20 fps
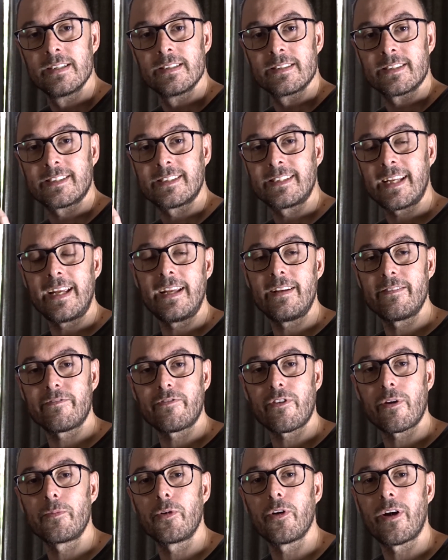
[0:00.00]
scene
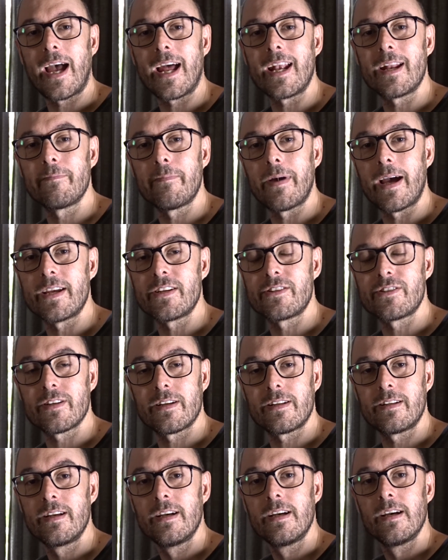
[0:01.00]
from your
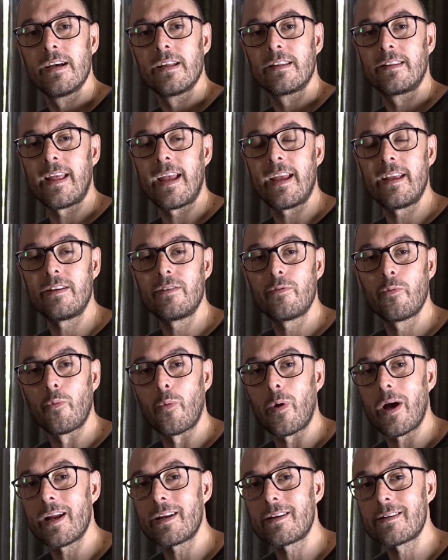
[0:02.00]
animation, then
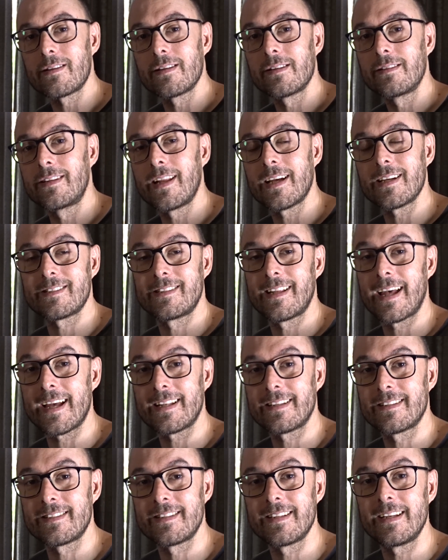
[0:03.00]
what does
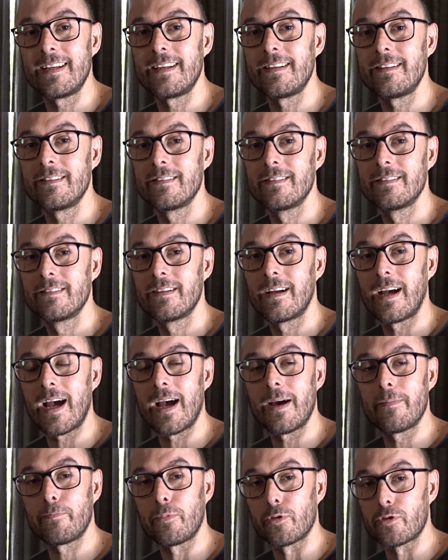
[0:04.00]
that scene
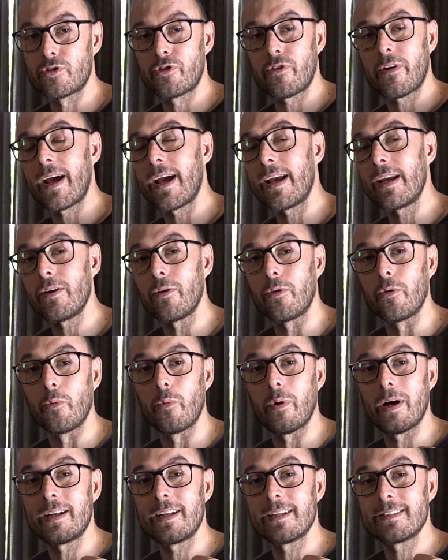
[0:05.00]
um, portray, or
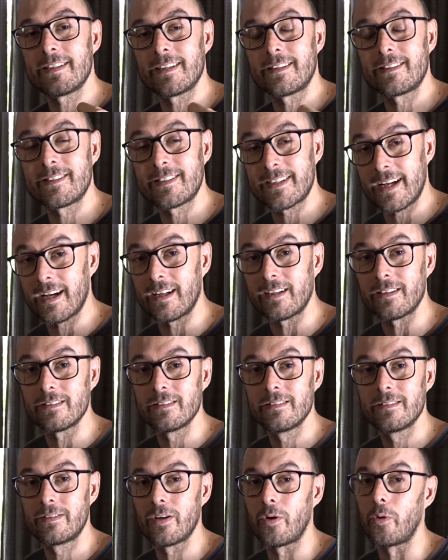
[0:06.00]
what does it
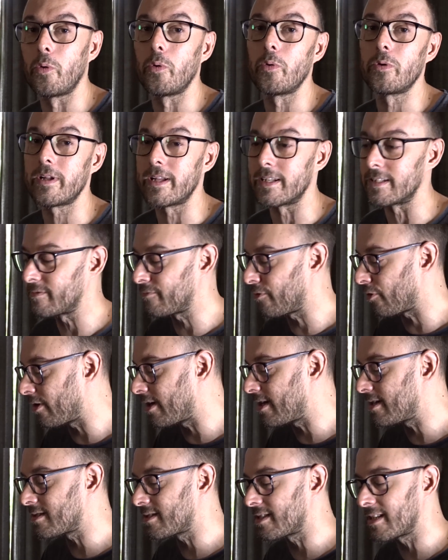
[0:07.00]
tell the audience? For
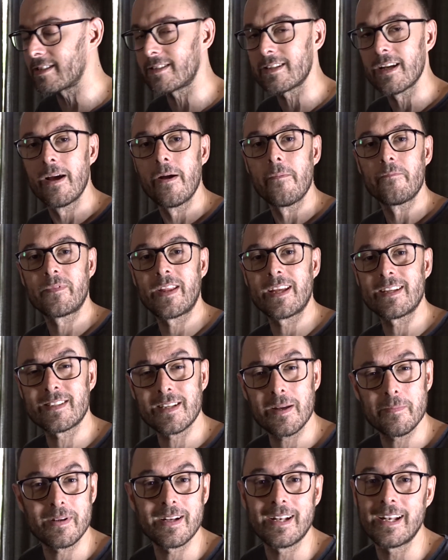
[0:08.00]
instance, there's
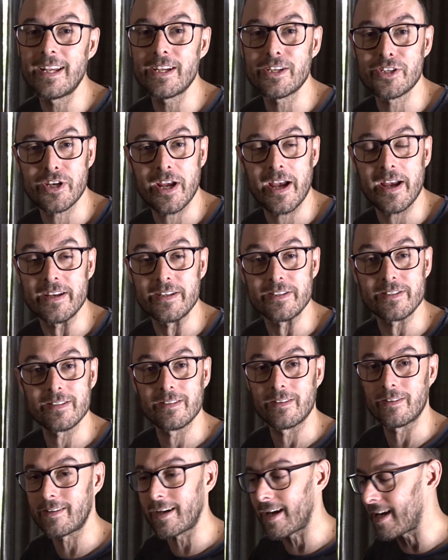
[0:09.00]
some cliches,
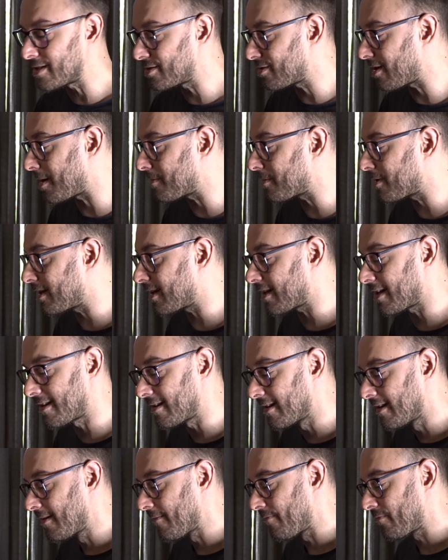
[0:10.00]
okay? So I'm gonna
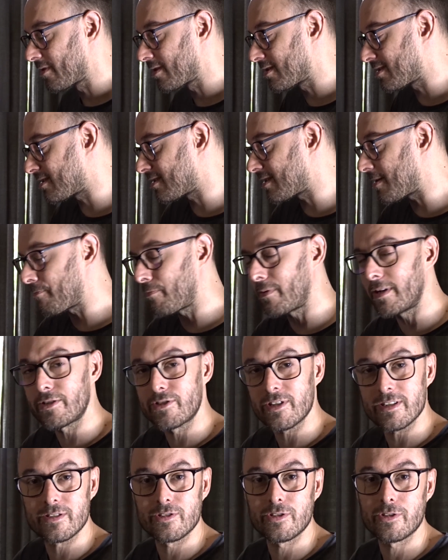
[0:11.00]
simply
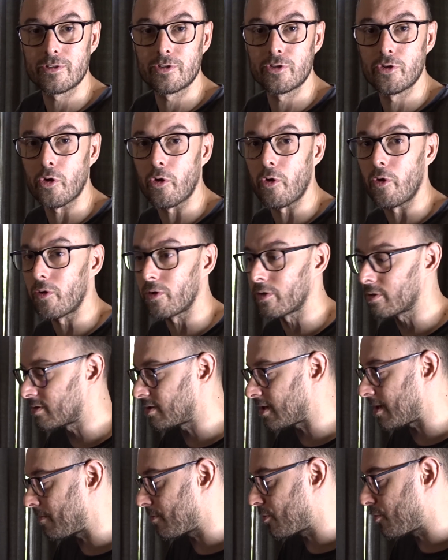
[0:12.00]
just draw
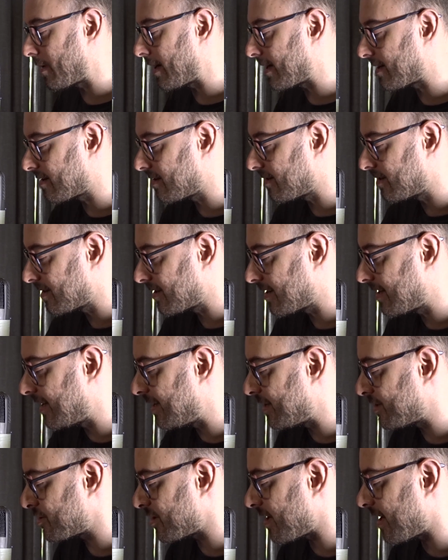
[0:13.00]
some quick
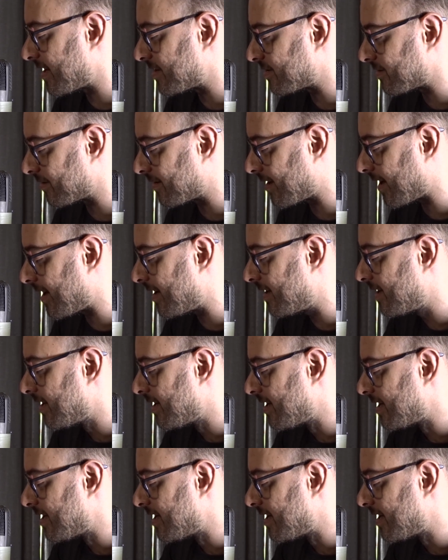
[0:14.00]
cliches, okay?